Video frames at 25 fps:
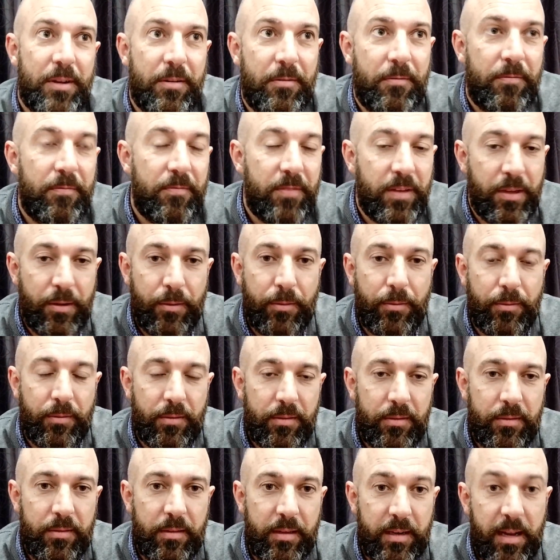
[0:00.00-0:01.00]

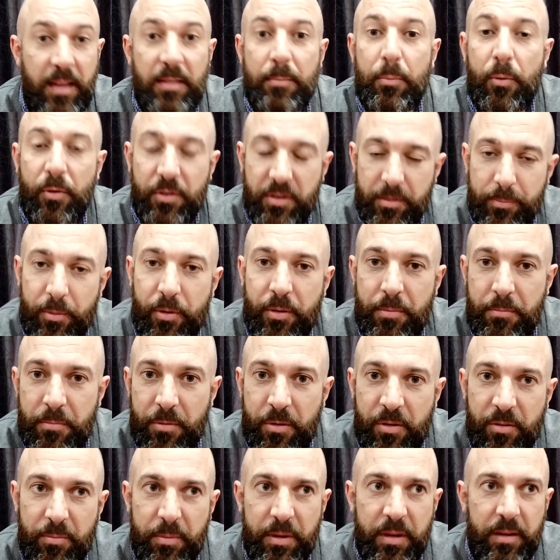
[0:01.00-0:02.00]
it has point-to-point
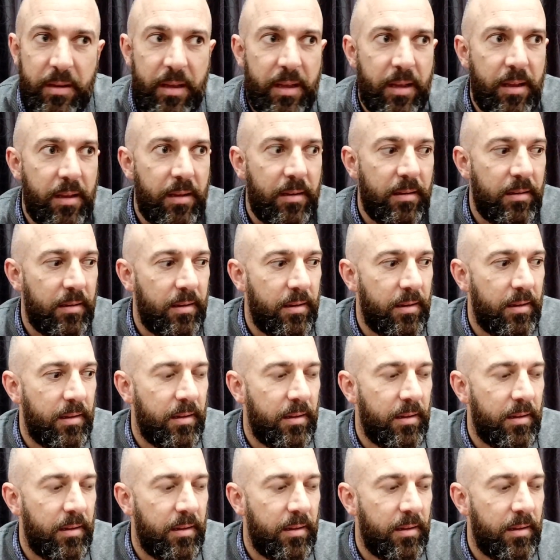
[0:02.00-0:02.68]
movement and